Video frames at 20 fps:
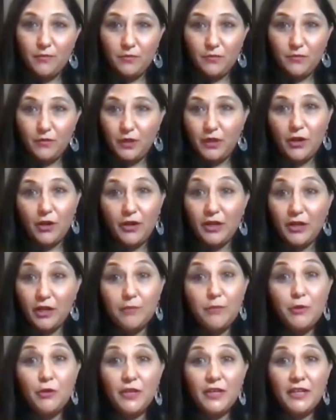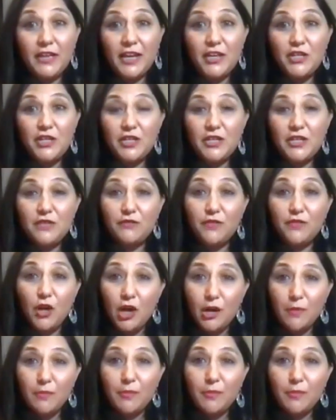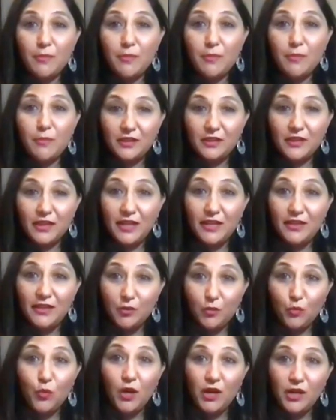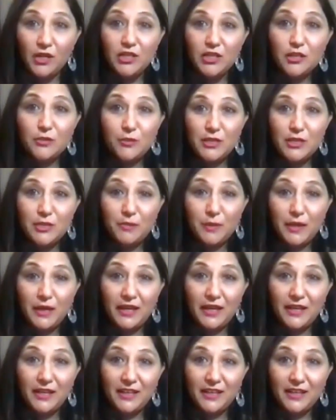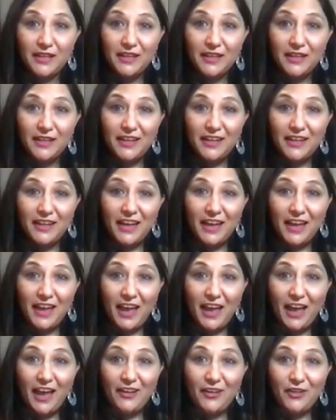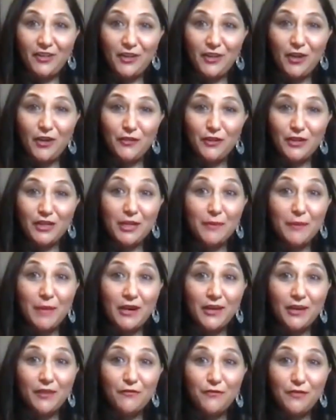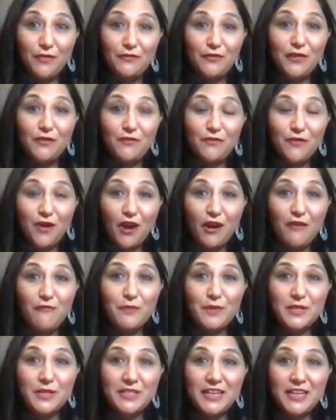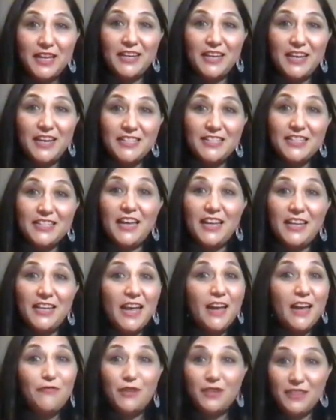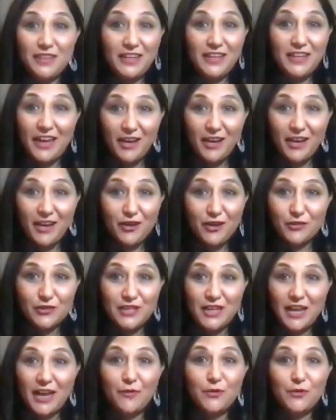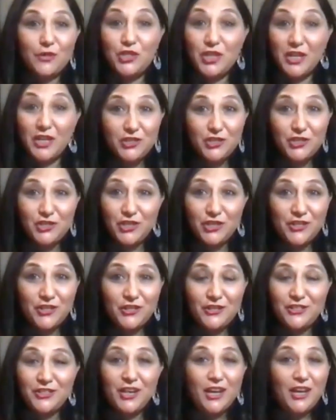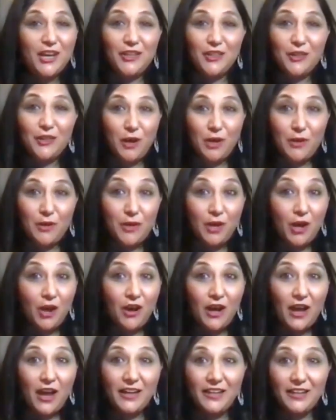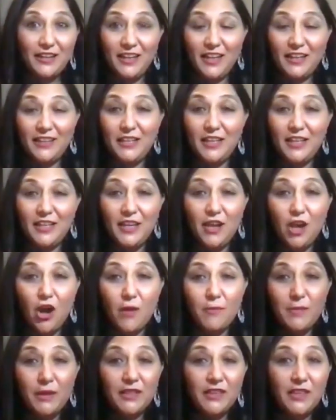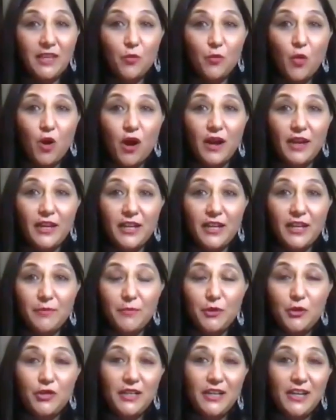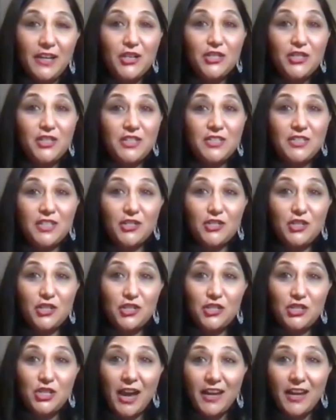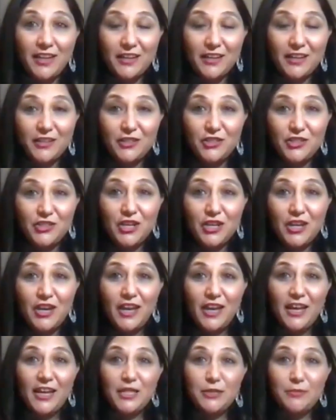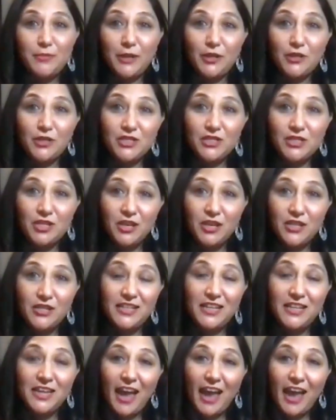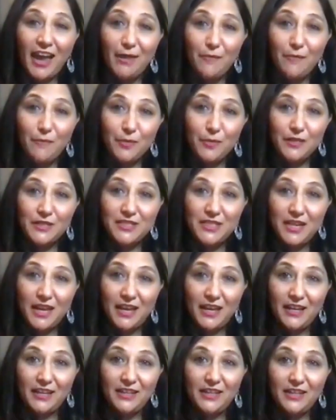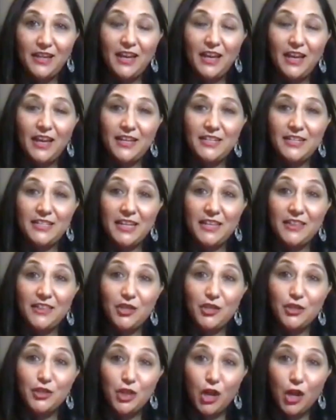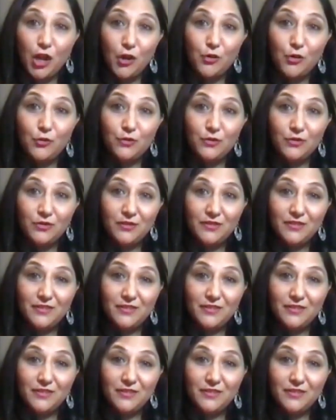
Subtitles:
in communication is verbal, in the words we speak. If you think about it, 55% is in everything else, our gestures, the way we are. And the alarming thing why communication is such a challenge is because 38% is in the tone